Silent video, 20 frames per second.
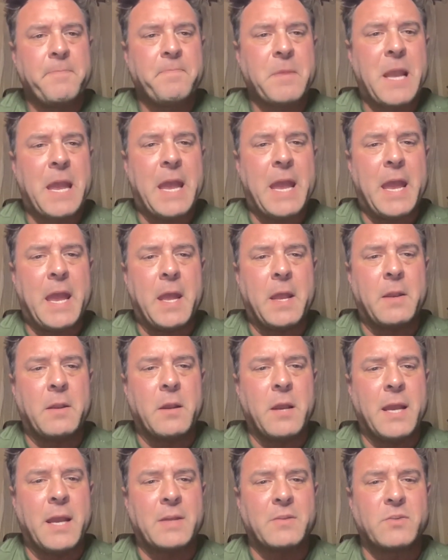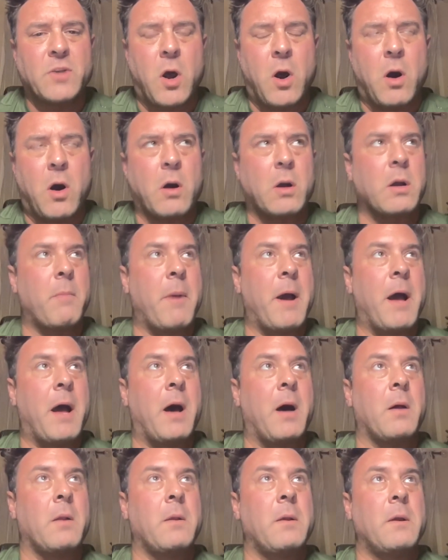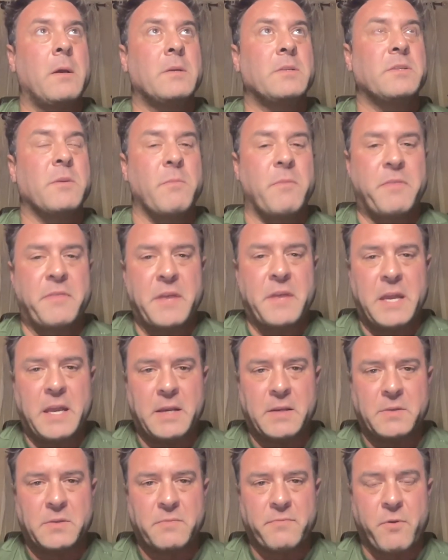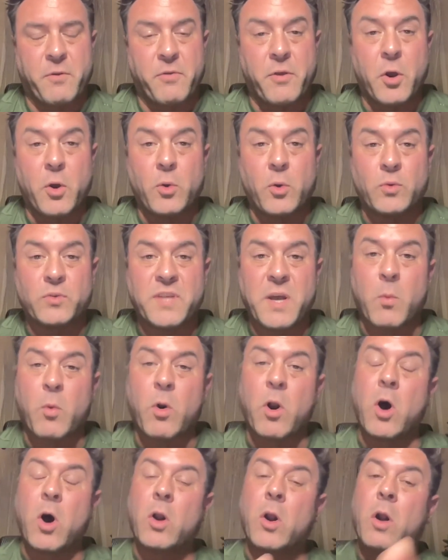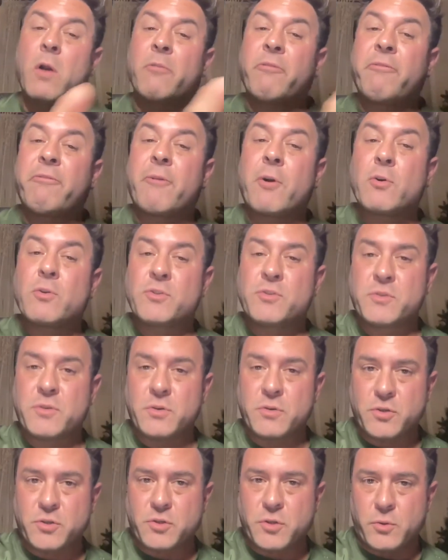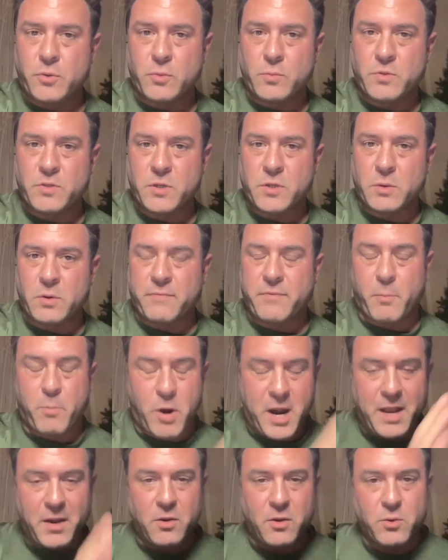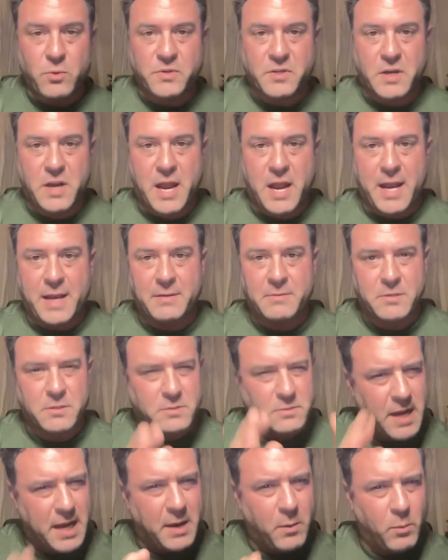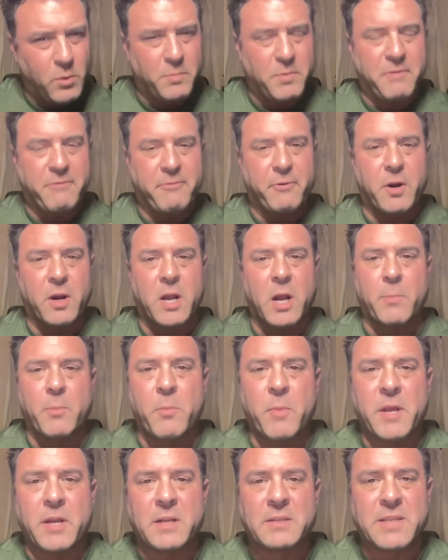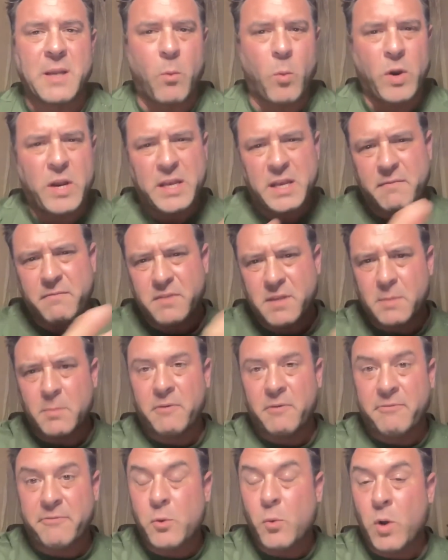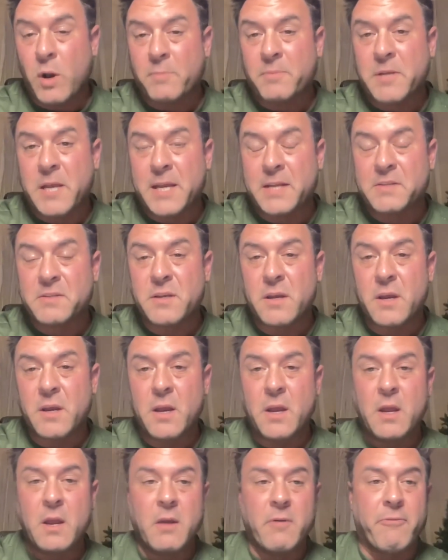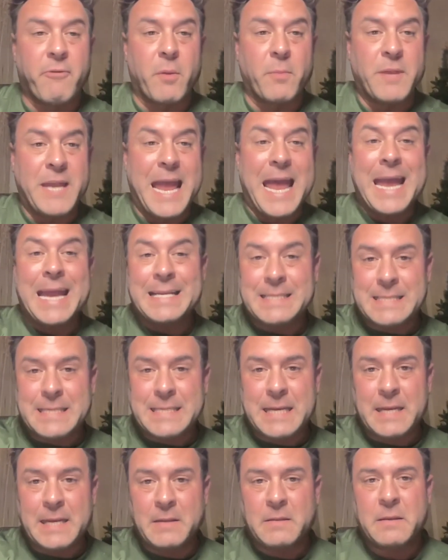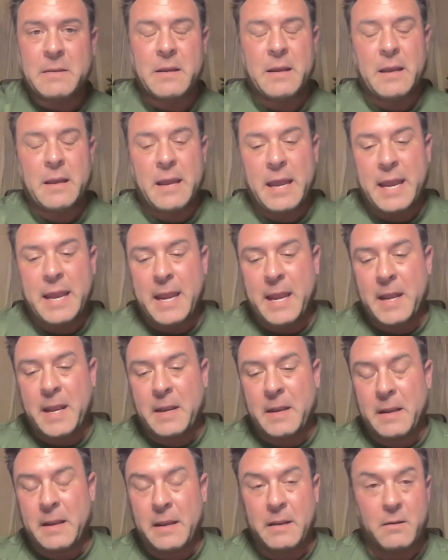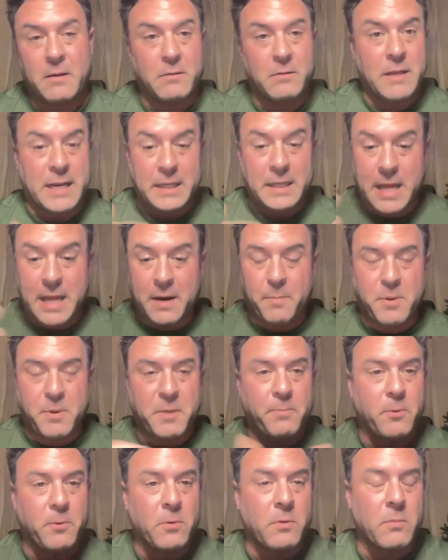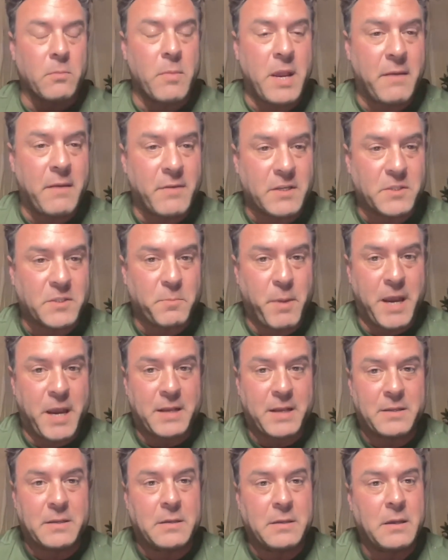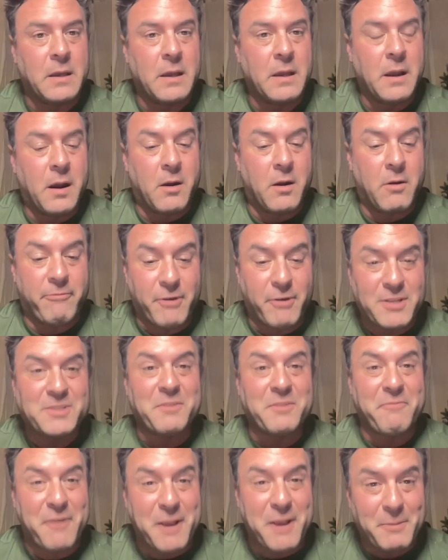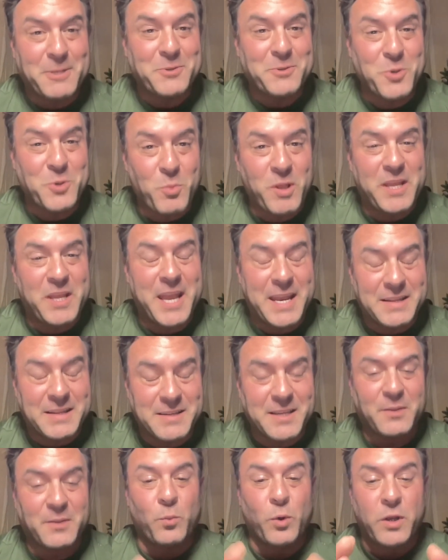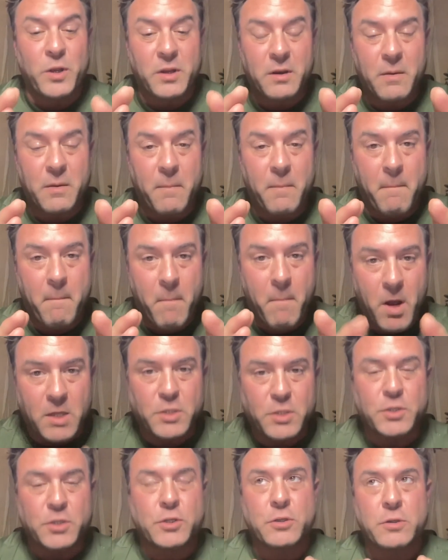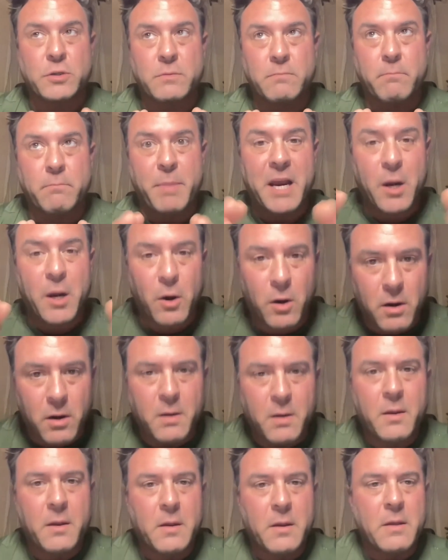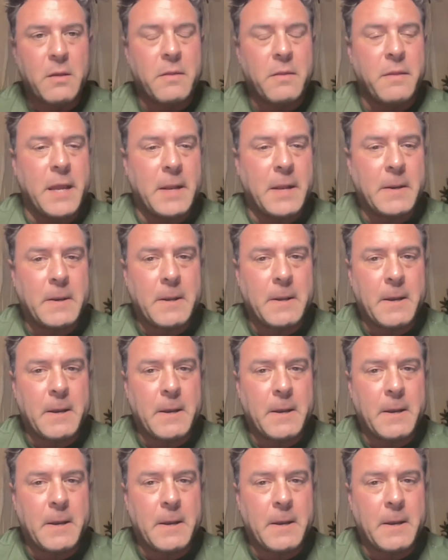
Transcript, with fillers: and talk about some things for those that were on our first Zoom. So if you're brand new tonight, just hang with me for a couple minutes. I want to give them a few updates from the 18th. And, you know, like a lot of people may have expected, our Friends and Family Zoom on the 18th went much bigger than